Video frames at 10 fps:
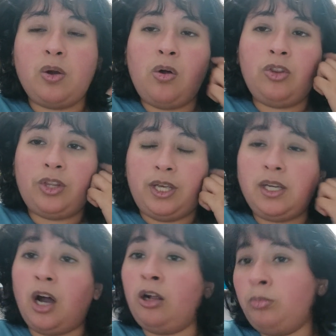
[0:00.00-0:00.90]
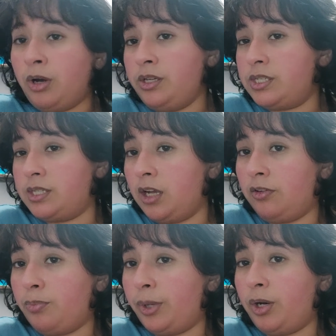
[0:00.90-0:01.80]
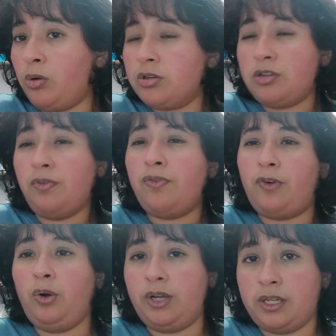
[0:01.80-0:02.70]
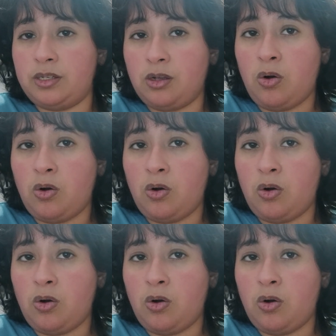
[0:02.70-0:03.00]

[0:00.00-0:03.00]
only calm myself but also focus